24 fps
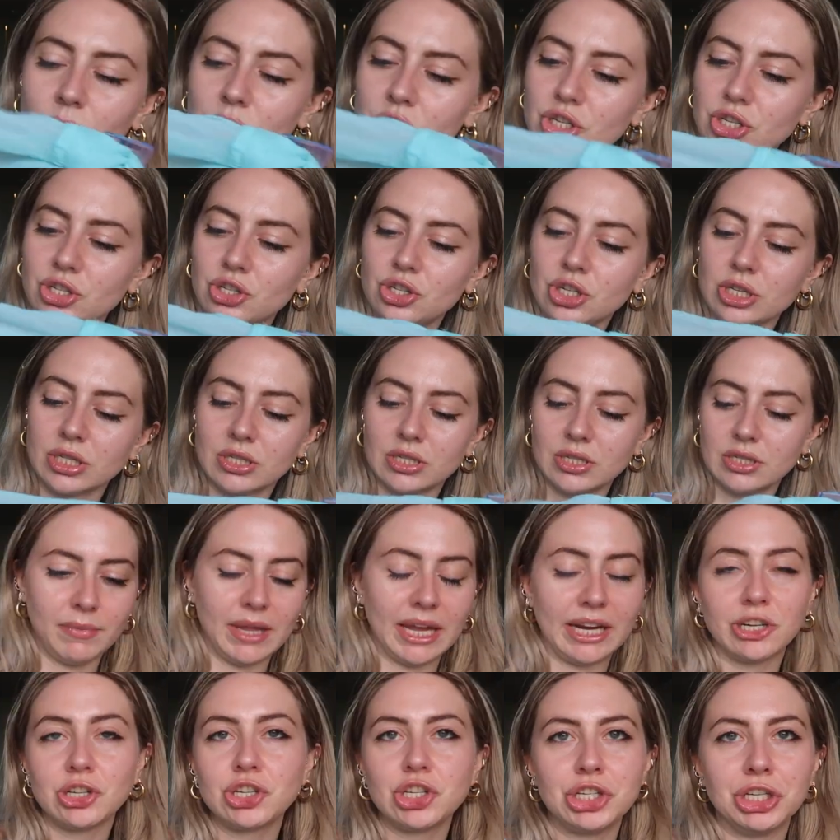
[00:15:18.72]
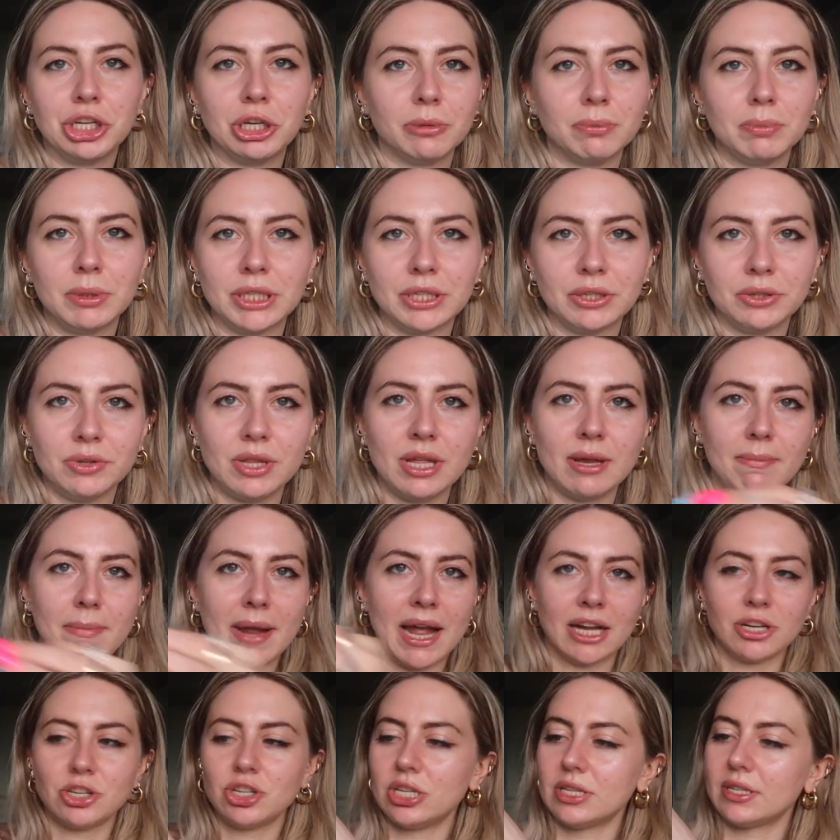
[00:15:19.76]
which is just like a sheer blue that
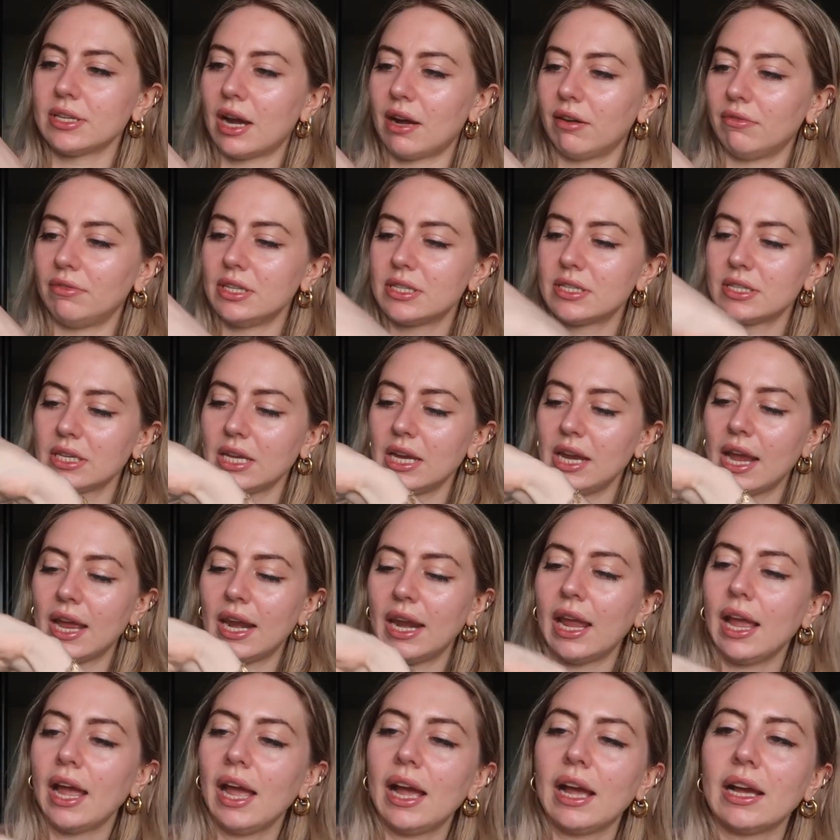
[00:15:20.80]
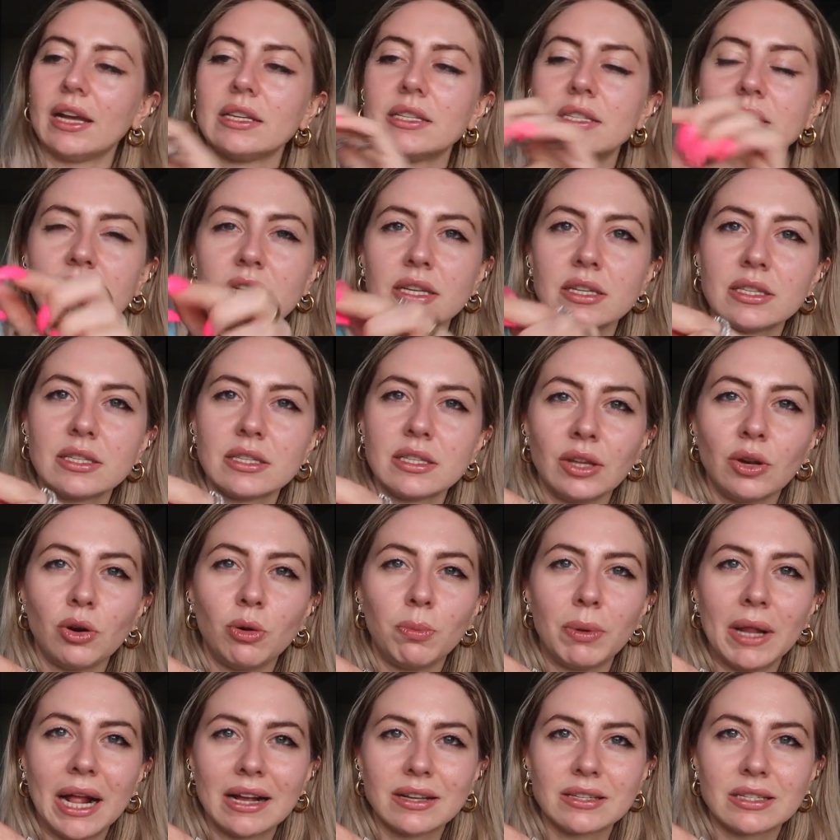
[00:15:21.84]
matches obviously and it has this little
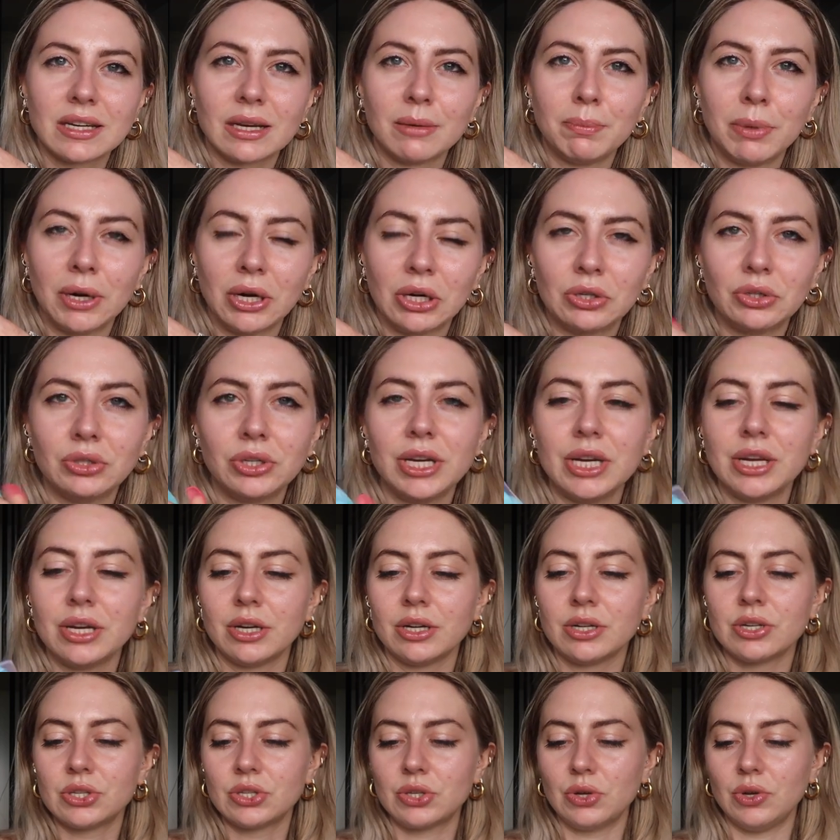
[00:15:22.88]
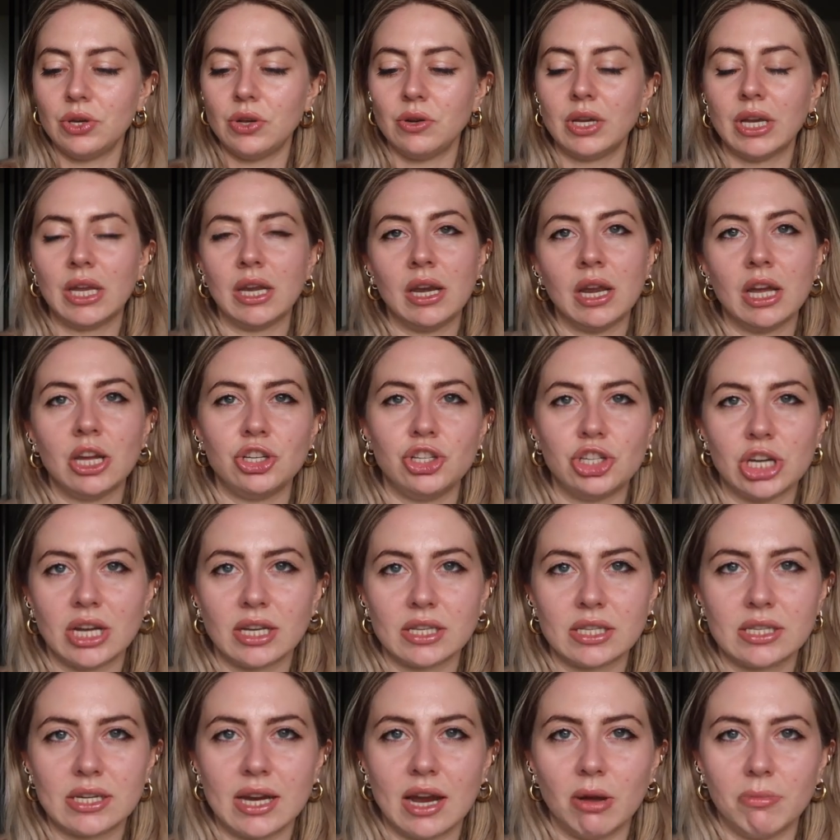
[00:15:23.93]
plastic buckle here so you can
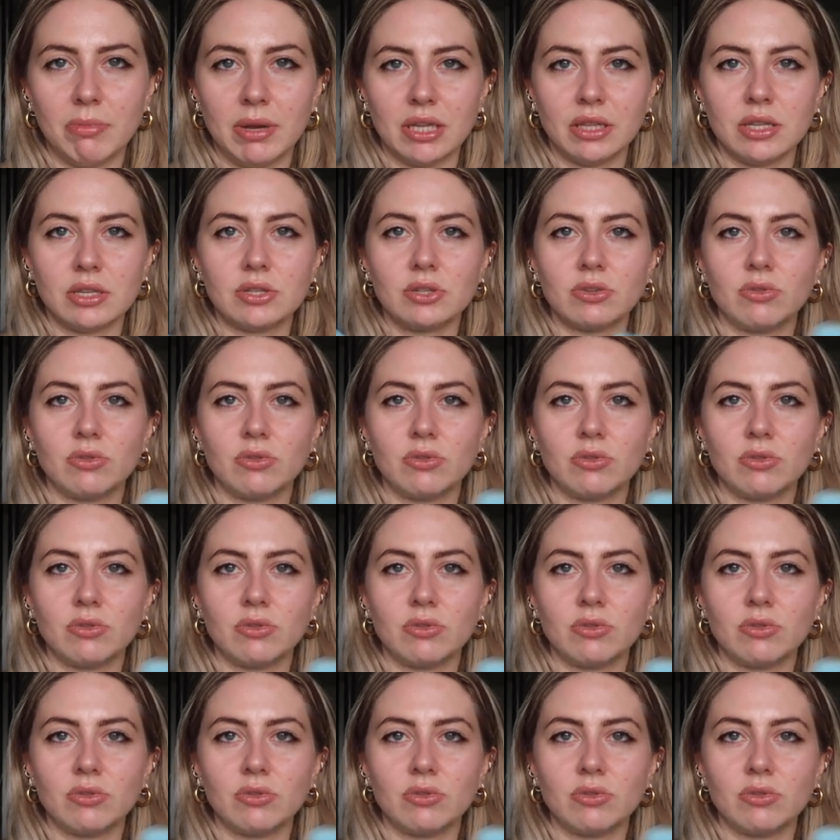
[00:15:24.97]
adjust how big the